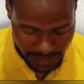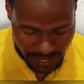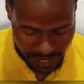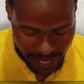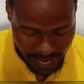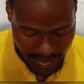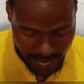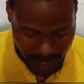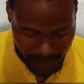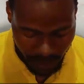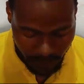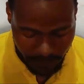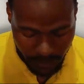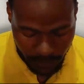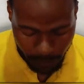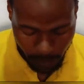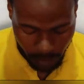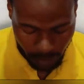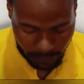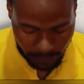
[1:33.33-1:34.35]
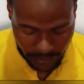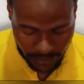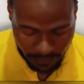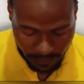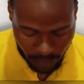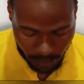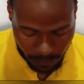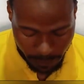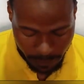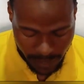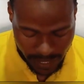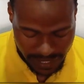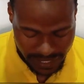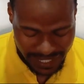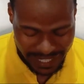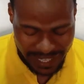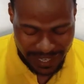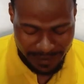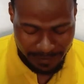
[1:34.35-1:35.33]
the lack of
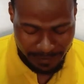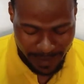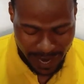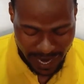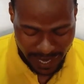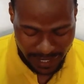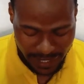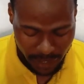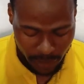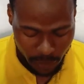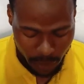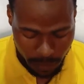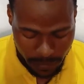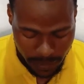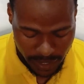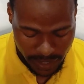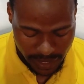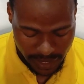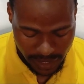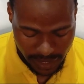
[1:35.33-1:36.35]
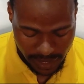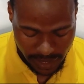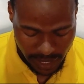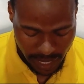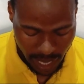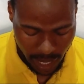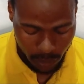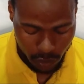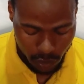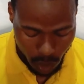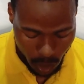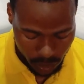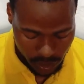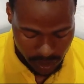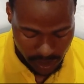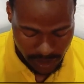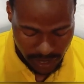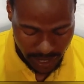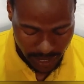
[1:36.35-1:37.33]
development in mining communities
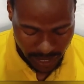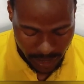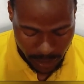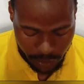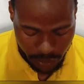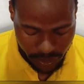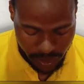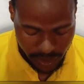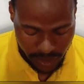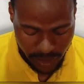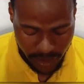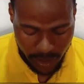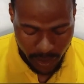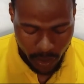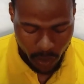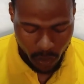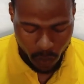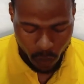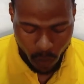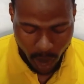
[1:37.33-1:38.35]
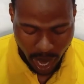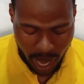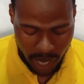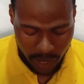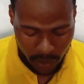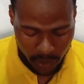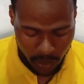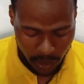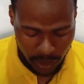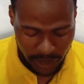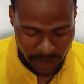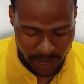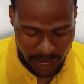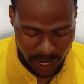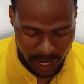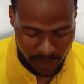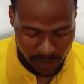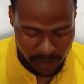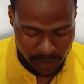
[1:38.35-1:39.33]
across the country while
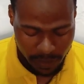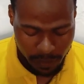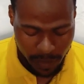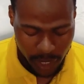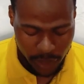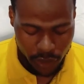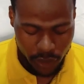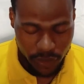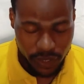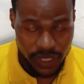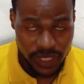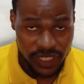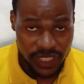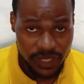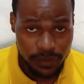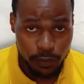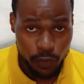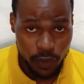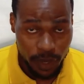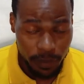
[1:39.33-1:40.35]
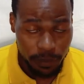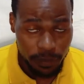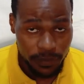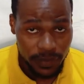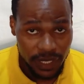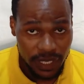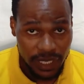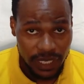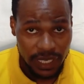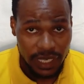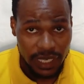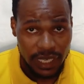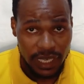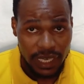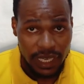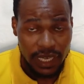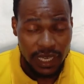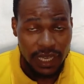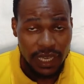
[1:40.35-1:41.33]
calling out majority chief rep.
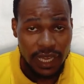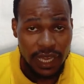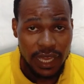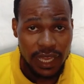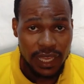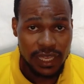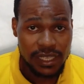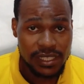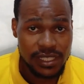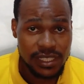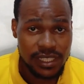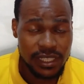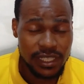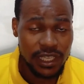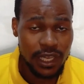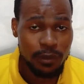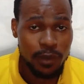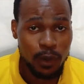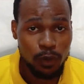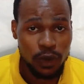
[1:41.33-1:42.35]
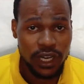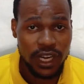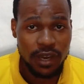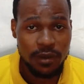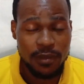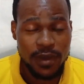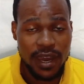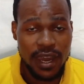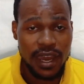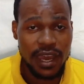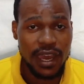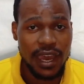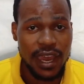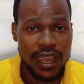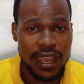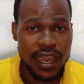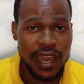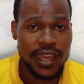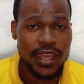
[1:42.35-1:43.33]
Yes, Ebabodama
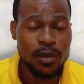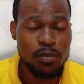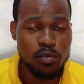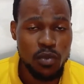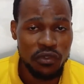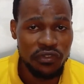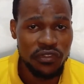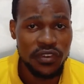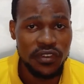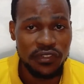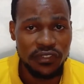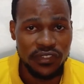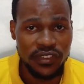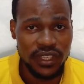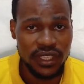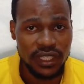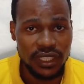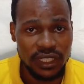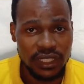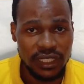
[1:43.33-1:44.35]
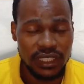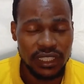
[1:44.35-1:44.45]
Aya Bufifi.